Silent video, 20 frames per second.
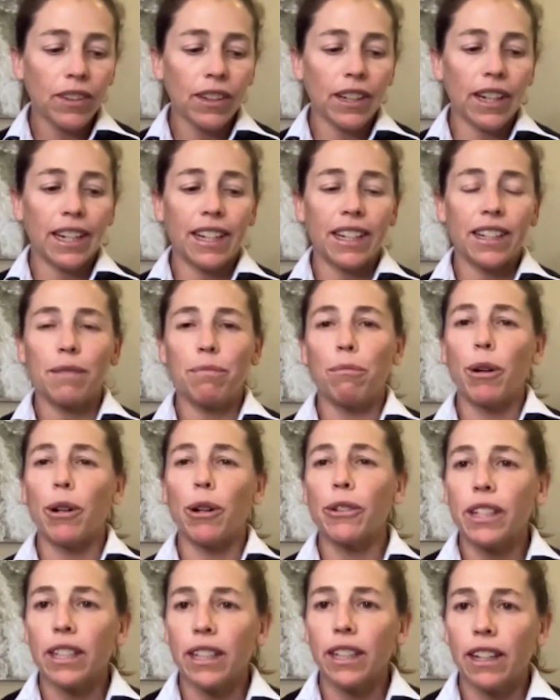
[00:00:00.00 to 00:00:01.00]
And it's
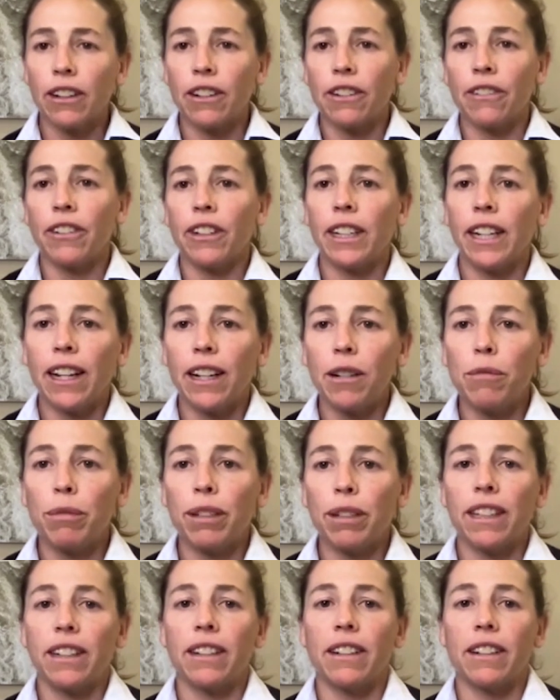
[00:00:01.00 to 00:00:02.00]
mostly over now,
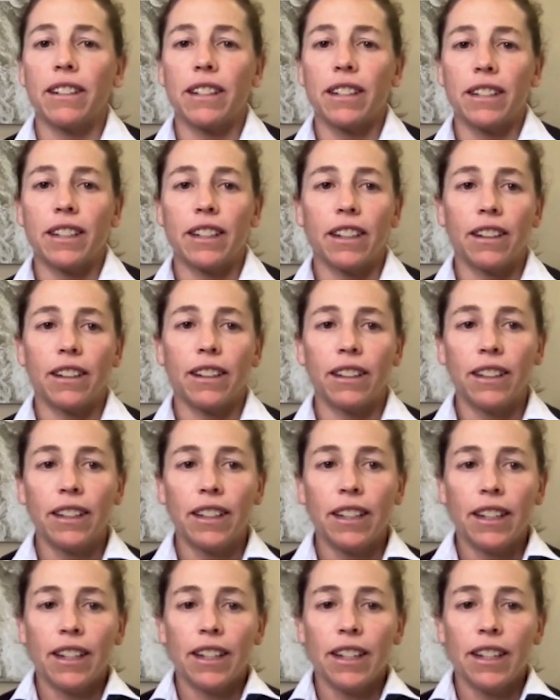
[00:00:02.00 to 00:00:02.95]
but there are still